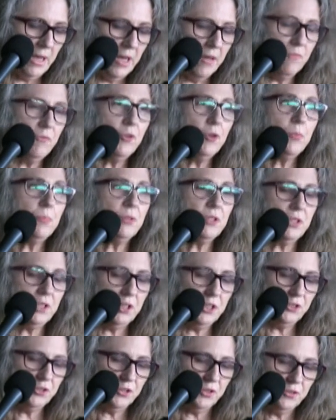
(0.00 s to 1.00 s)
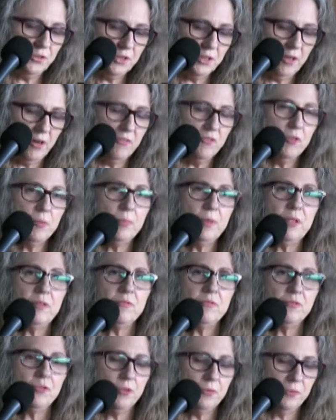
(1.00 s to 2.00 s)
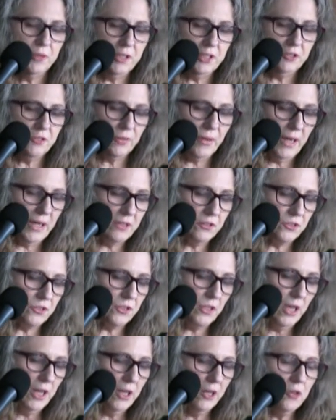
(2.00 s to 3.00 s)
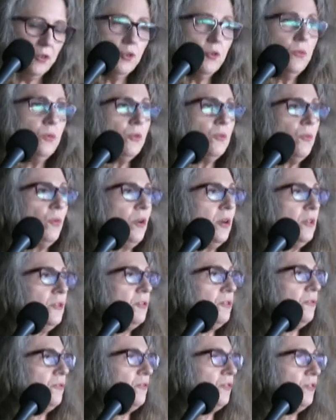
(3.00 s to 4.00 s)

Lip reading: If you petition the government for redress, you will wander